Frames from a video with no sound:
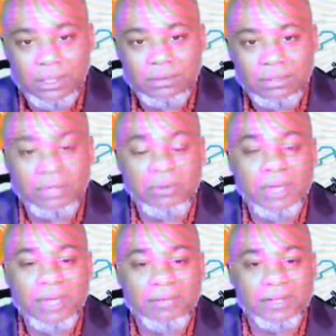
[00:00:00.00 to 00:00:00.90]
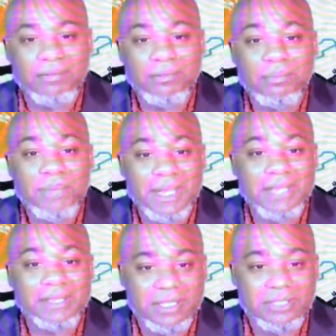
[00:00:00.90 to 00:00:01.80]
They don't have enough many
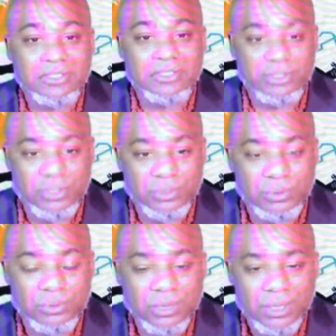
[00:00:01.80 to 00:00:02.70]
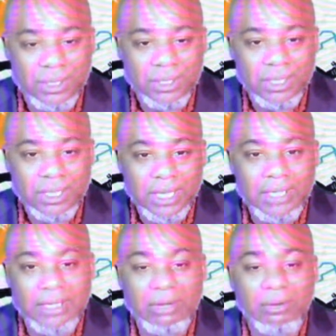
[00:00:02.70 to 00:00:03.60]
things to do, and
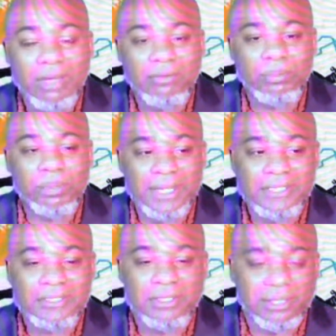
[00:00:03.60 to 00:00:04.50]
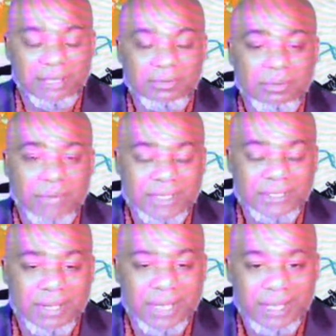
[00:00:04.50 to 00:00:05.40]
they don't have a place to live and rest
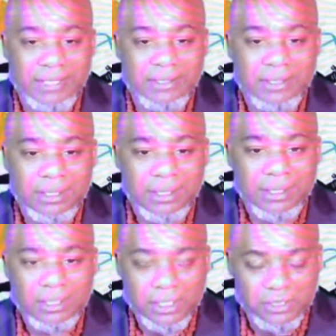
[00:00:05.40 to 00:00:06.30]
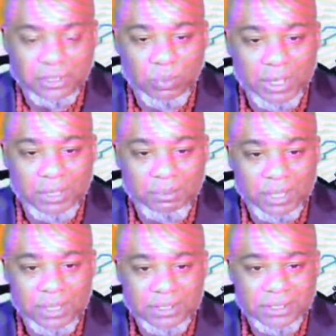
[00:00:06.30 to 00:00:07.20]
their head. This is the winter
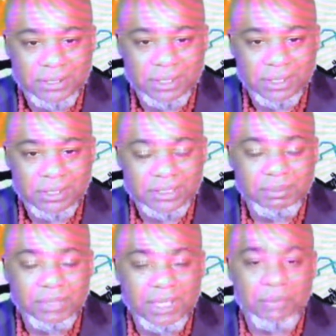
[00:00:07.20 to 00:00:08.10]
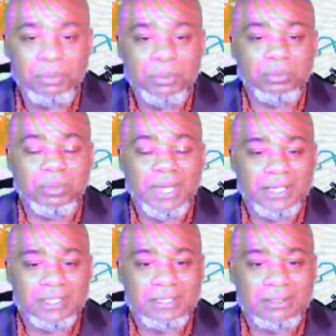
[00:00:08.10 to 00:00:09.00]
months. Some of the upper
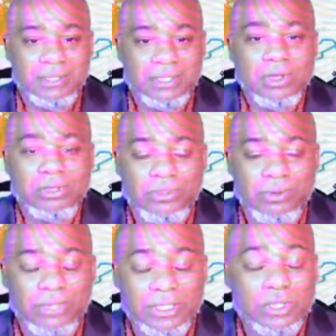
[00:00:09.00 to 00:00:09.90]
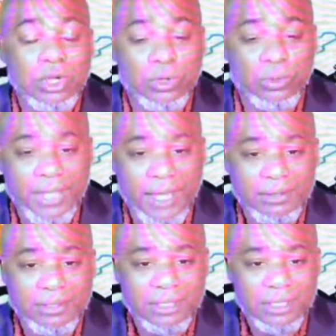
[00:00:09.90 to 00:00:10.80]
Midwest it's cold out.
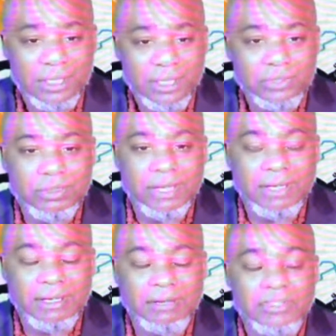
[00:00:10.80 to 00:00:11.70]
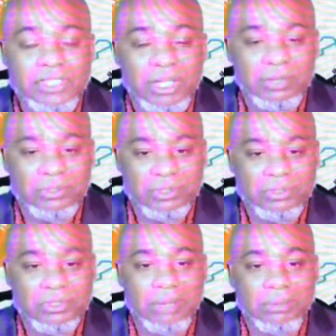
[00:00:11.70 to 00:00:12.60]
So not enough shelters
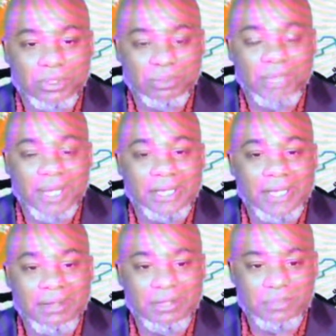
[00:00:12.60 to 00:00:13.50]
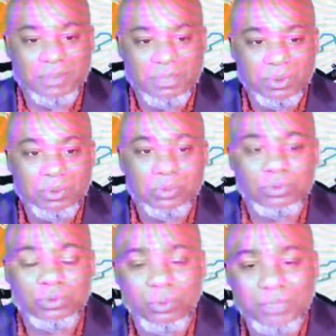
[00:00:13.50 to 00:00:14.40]
are able to bed down these people who
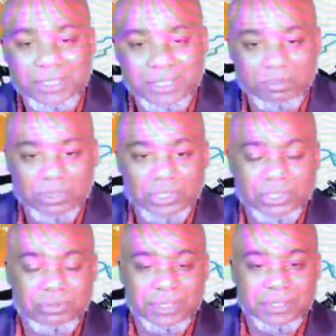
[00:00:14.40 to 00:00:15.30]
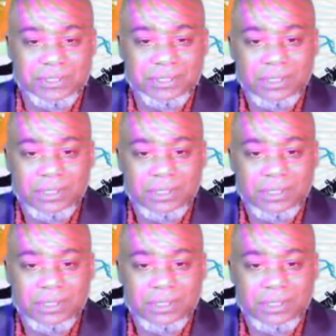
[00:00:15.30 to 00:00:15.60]
normally sleep on the streets.